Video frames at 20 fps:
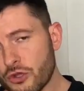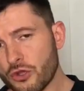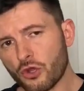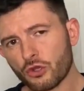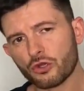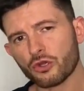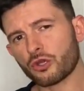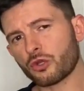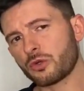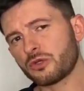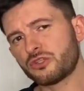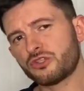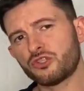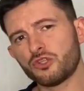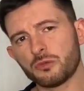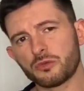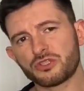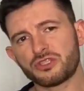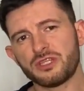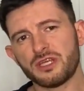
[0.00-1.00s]
Not going to go into
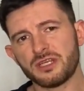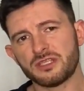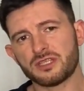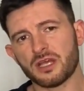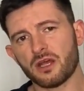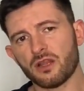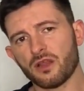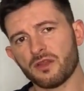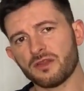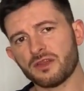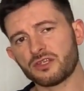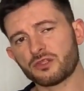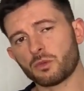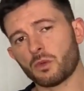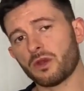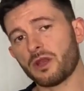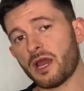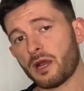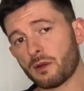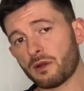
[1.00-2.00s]
too much detail on this
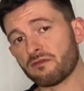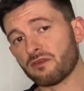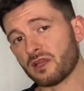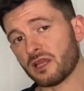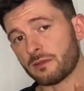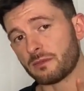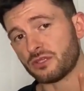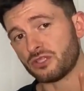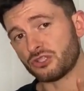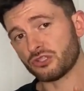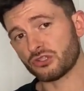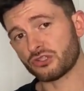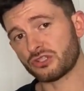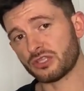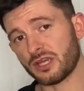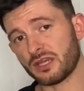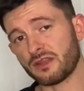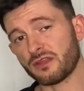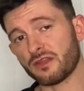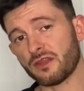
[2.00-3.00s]
one, however, let me just
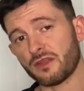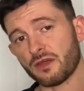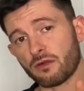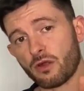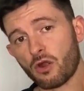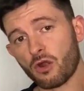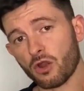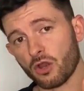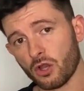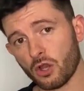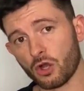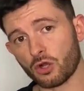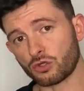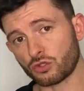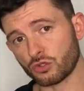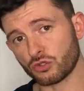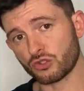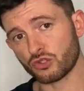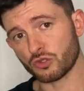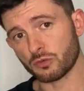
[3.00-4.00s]
say that there are a lot of
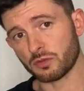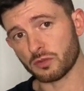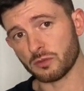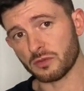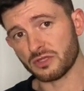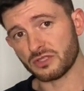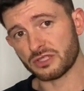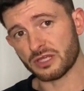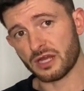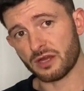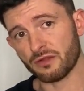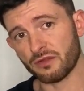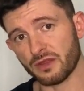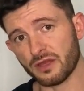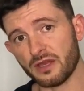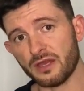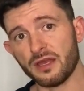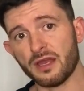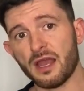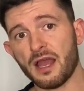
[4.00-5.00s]
good supplements out
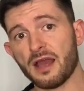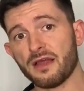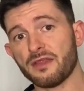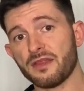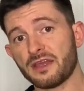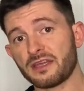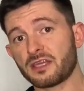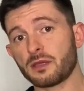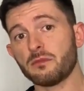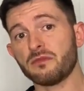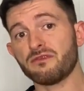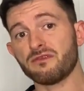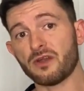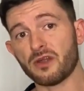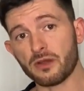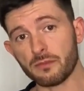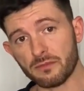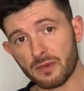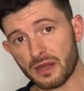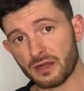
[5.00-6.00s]
there and they can be
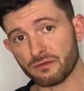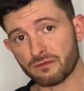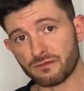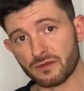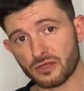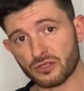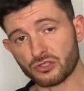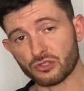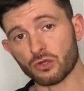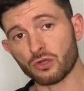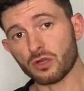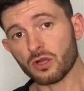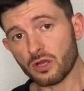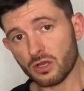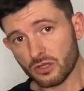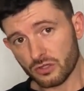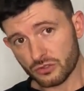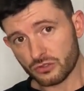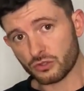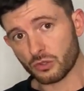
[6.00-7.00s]
very beneficial
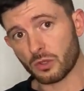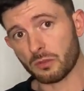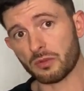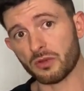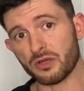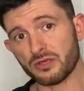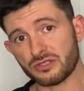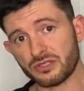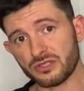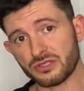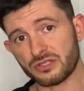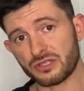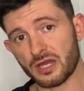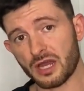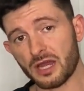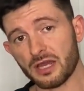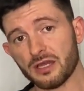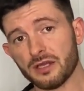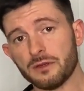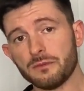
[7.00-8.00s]
to a person's
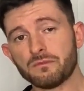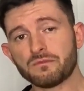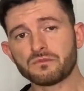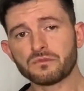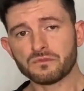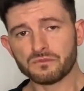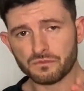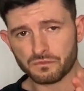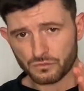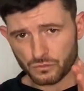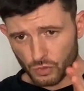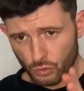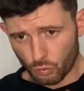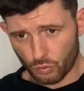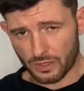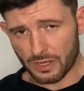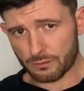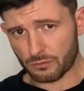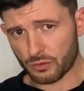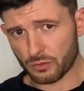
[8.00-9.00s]
diet.
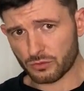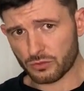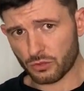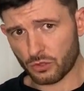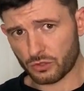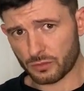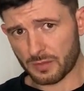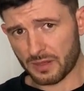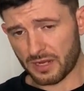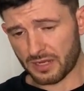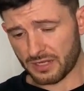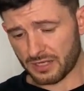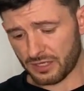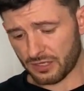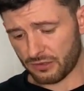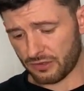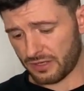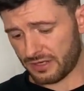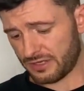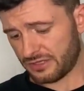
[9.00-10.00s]
What I'm going to talk about
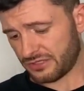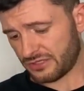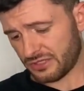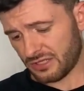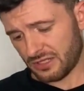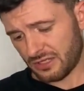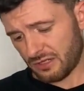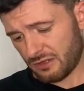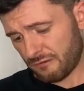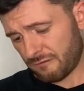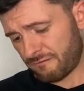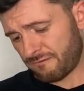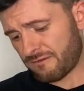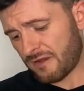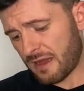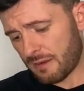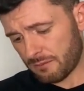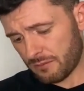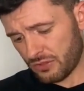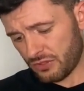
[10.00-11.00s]
here is
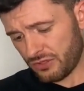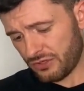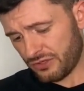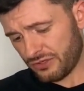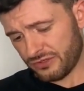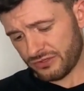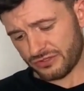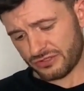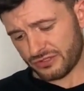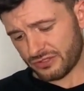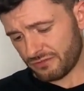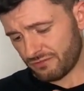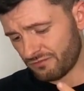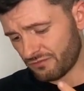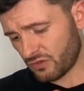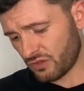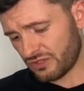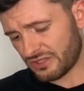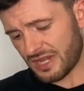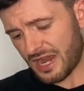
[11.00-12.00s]
fat burners,
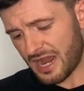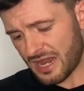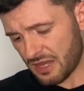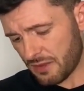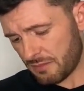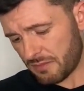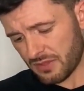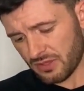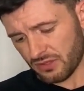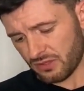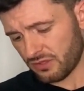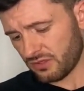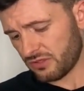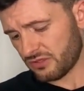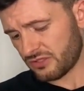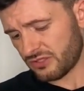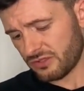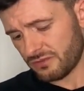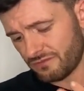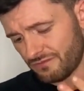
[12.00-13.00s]
diet
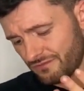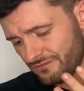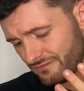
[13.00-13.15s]
pills,